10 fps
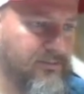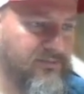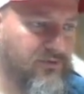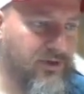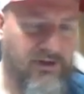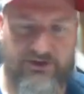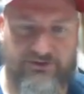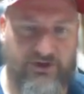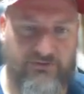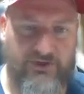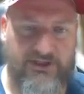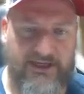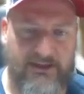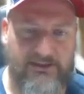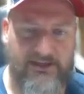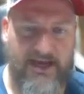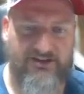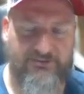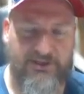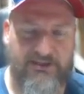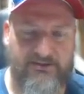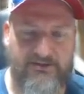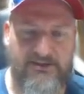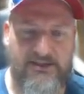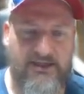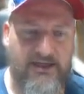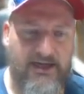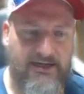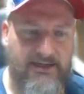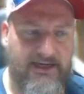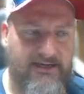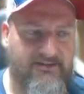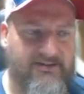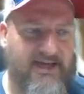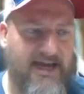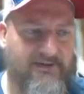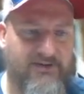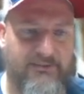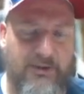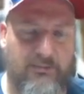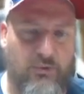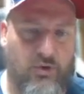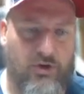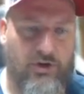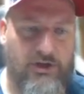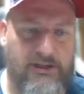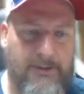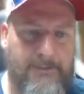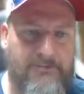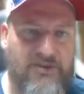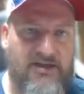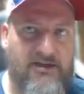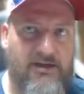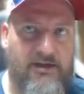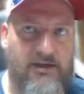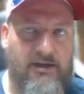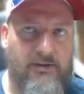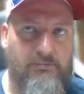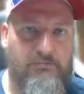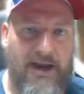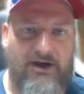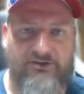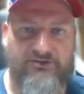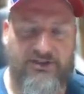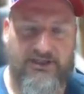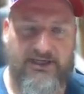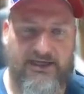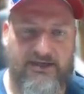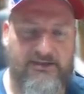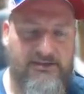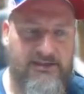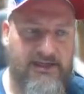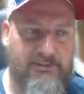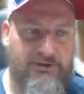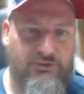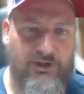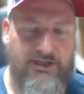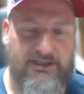for a servo on that aspect. It needs to have a little bit more bounce delay in between